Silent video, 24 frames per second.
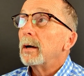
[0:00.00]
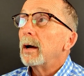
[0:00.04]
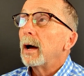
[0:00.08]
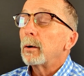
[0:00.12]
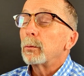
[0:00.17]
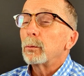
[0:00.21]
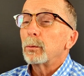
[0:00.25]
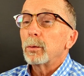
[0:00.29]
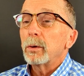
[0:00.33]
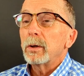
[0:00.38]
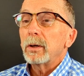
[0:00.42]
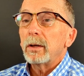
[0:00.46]
I
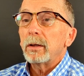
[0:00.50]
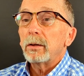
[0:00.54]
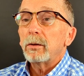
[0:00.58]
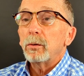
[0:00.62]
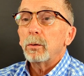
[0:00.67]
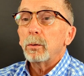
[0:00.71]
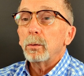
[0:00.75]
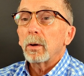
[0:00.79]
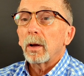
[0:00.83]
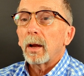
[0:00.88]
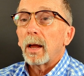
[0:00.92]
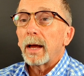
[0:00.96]
really
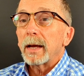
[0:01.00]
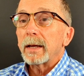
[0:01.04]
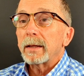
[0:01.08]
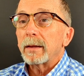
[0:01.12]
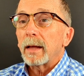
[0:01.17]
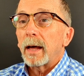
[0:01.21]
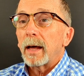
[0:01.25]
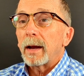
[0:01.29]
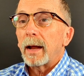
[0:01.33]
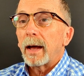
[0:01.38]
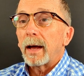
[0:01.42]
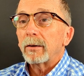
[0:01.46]
do like
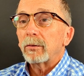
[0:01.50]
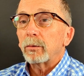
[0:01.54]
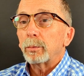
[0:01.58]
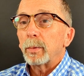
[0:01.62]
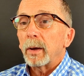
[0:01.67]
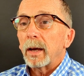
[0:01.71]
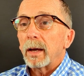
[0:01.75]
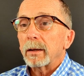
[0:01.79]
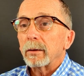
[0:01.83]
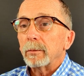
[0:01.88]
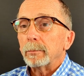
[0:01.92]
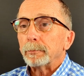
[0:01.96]
that
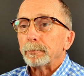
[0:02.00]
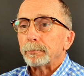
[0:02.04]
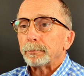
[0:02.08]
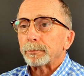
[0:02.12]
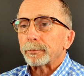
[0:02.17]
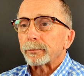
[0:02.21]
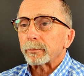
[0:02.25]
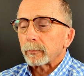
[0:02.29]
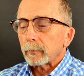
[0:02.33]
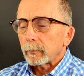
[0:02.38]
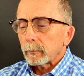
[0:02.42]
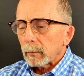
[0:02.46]
aspect.
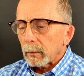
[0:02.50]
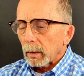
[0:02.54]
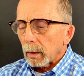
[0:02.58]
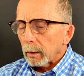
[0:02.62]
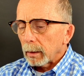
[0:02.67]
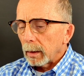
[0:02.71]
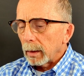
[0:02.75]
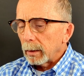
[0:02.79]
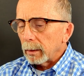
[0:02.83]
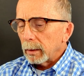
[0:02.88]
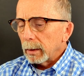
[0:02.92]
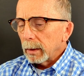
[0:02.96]

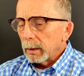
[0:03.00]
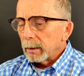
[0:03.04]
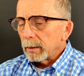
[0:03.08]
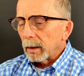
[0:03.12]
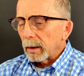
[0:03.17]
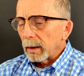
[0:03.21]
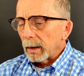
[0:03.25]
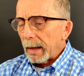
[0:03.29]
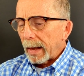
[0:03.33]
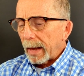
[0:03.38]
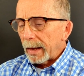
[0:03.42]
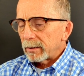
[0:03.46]
Now, the
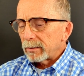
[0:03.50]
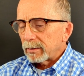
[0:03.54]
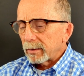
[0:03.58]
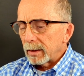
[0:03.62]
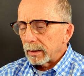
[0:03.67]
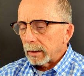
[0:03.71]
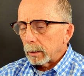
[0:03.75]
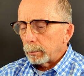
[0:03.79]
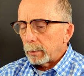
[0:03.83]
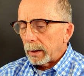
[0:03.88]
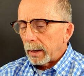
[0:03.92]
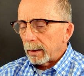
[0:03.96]
last
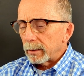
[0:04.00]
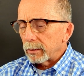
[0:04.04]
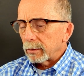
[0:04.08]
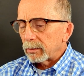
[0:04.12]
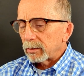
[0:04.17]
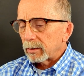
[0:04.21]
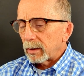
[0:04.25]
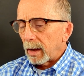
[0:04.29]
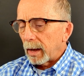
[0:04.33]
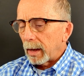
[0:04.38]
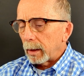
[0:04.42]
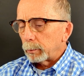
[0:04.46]
thing about the
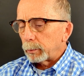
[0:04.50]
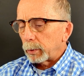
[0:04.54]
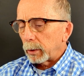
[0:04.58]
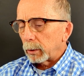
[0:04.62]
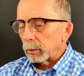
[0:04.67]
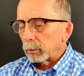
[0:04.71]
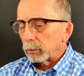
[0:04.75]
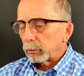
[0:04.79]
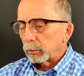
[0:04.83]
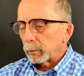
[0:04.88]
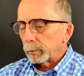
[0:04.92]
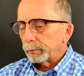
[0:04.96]

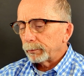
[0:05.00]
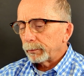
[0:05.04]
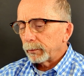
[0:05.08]
Scanpost,